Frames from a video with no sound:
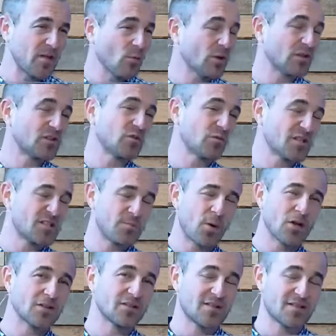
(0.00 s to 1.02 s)
you want to
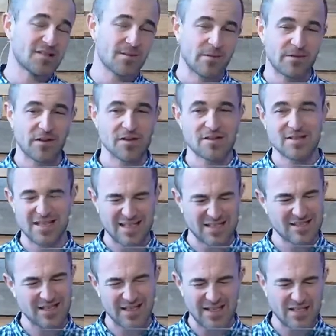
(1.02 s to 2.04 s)
respond to some of those
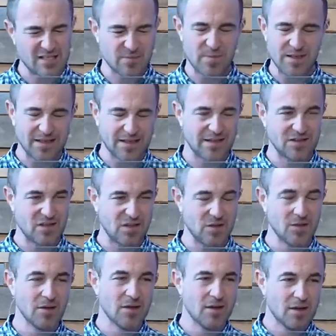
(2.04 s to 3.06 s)
things that he's speaking to you